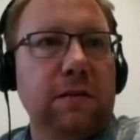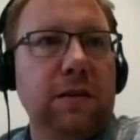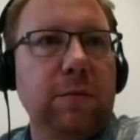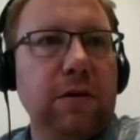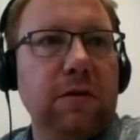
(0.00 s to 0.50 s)

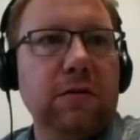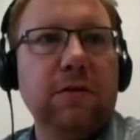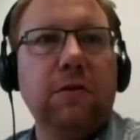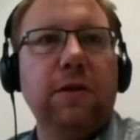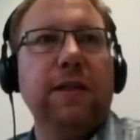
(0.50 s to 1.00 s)
debug
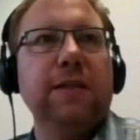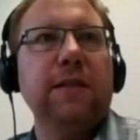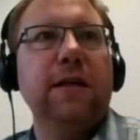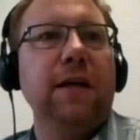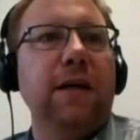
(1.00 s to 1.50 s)
console it
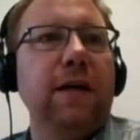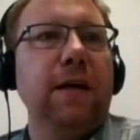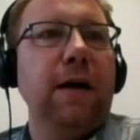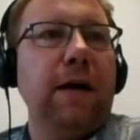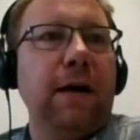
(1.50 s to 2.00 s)
is,
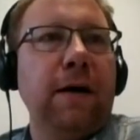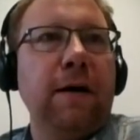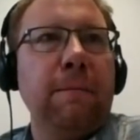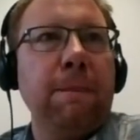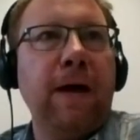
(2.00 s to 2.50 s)

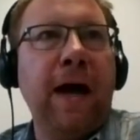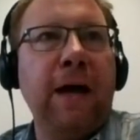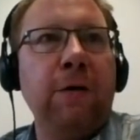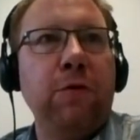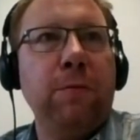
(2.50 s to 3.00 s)
I
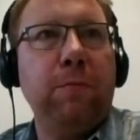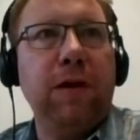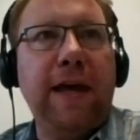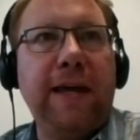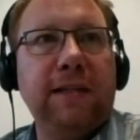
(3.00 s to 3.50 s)

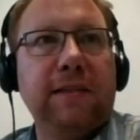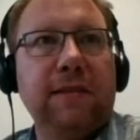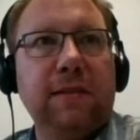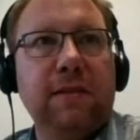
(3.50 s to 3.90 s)
replaced,